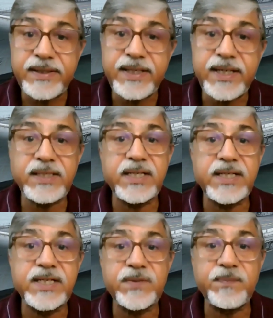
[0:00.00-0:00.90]

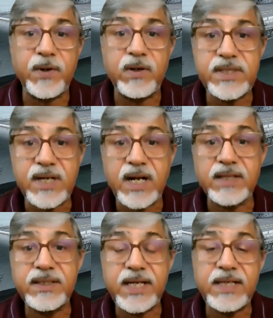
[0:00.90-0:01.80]
created response
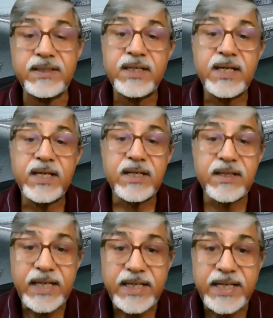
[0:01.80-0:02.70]
rather than
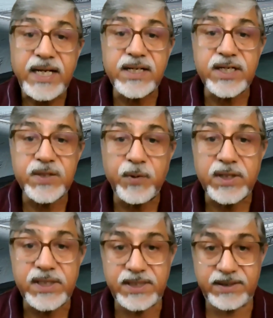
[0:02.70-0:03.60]
retained
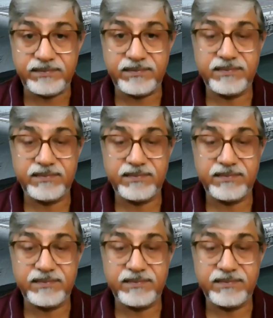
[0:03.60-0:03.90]
response.